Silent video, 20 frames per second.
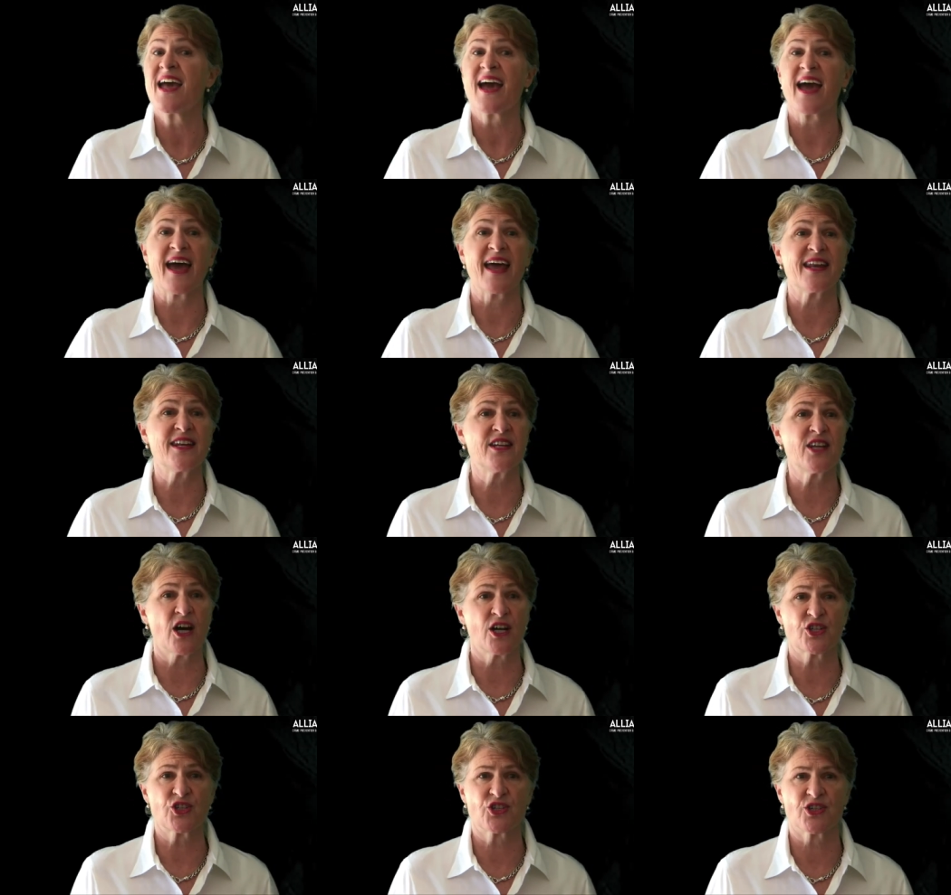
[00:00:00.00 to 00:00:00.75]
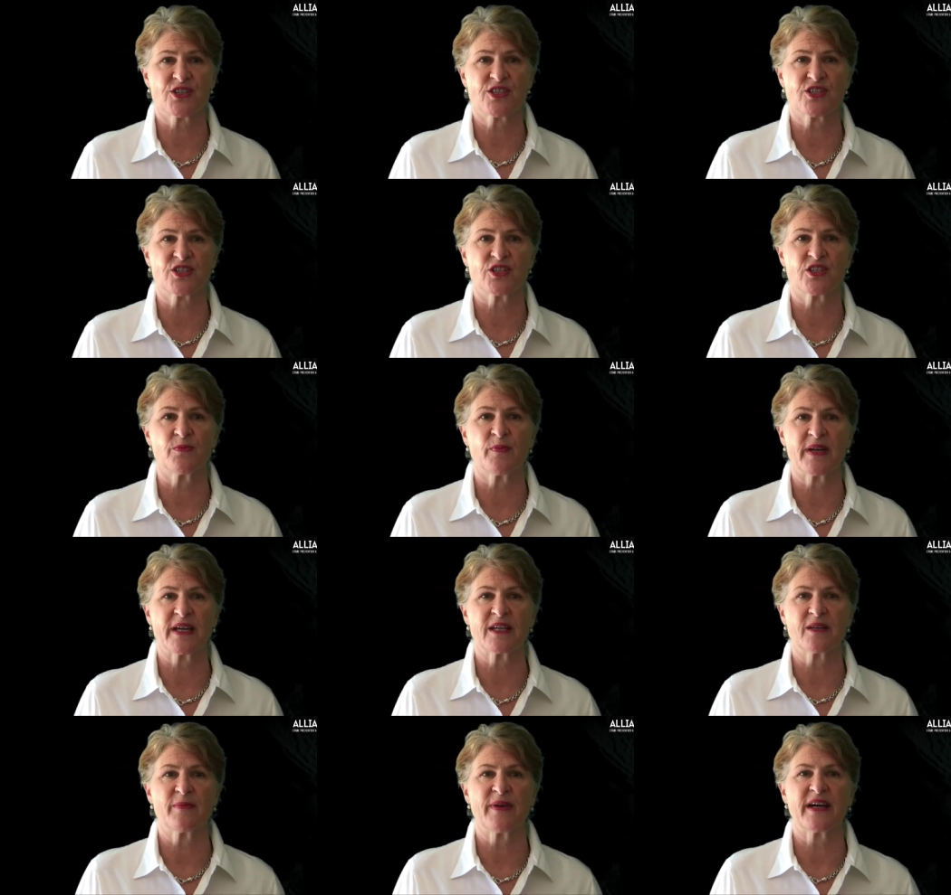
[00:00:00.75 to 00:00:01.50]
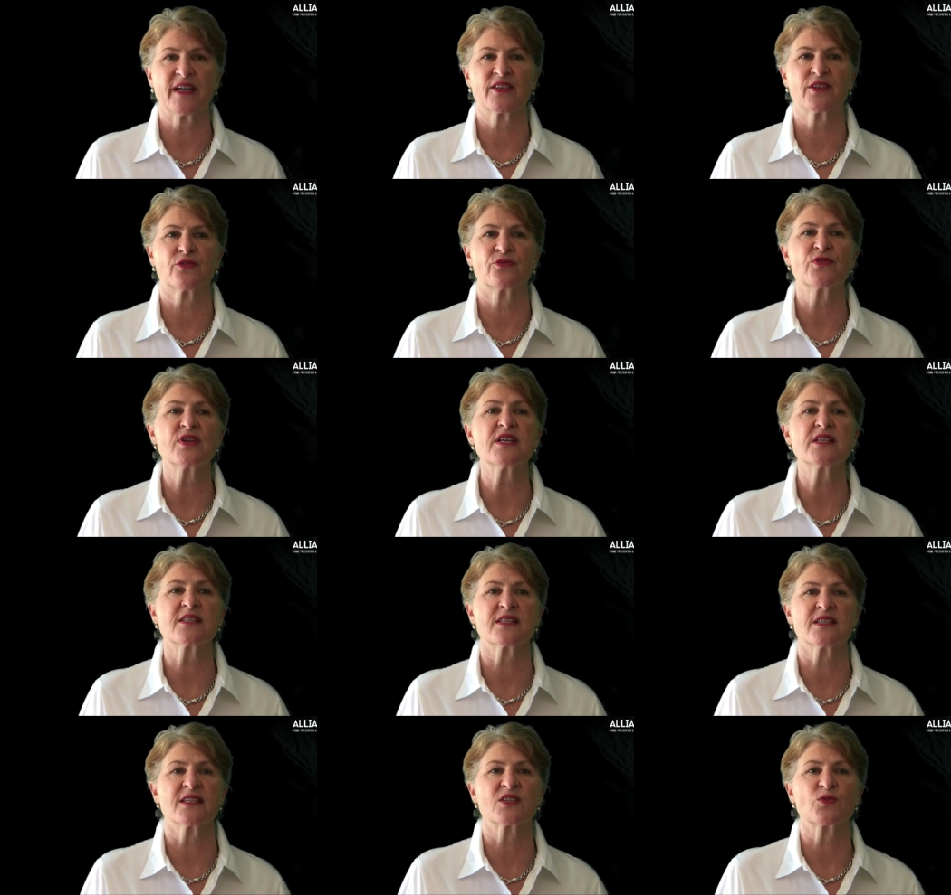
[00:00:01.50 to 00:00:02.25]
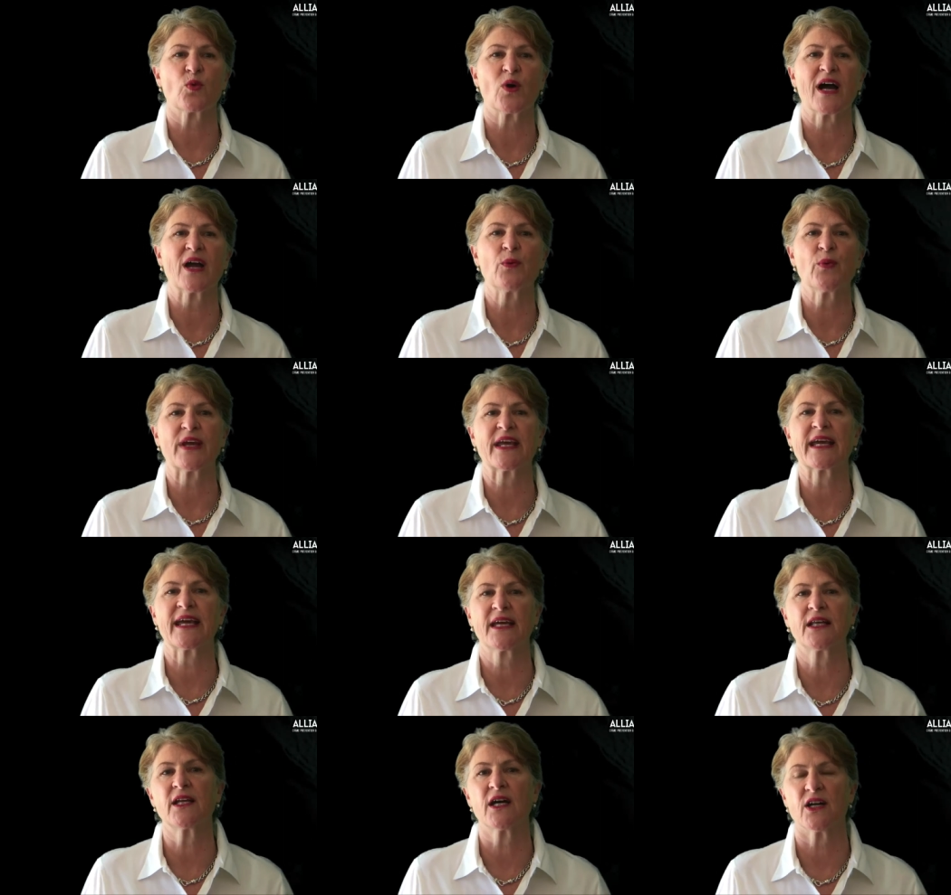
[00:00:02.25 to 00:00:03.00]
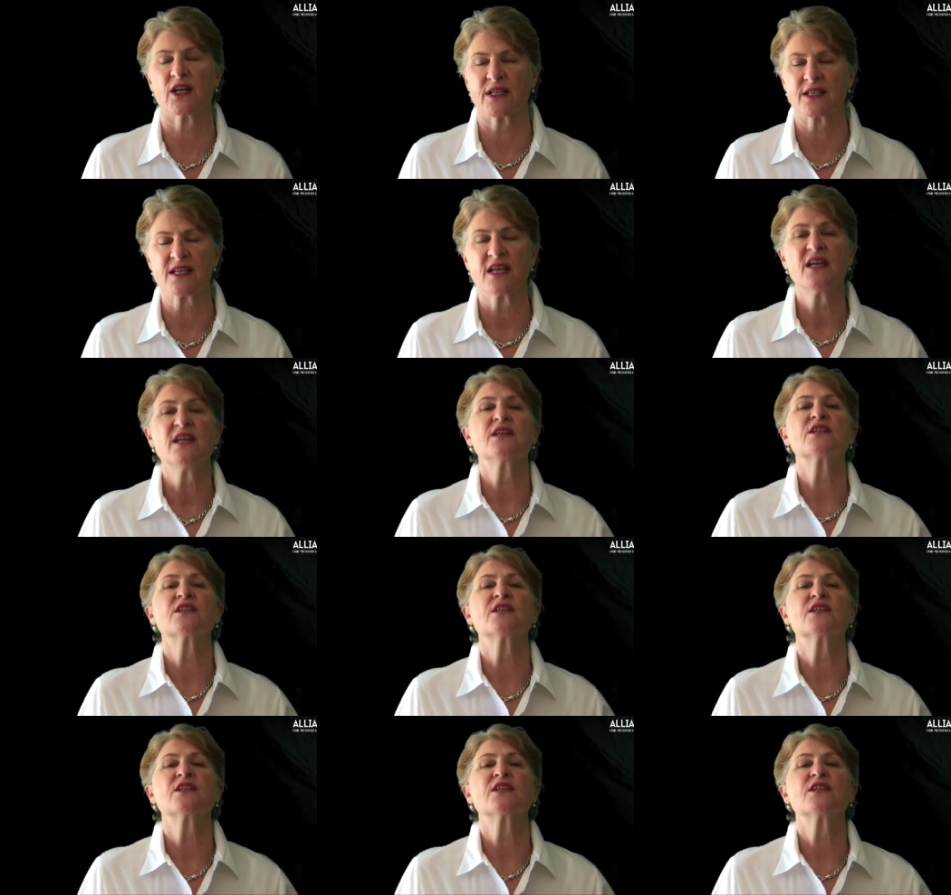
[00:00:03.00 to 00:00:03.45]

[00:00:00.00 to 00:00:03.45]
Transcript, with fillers: and not just to debate about the reasons why we cannot.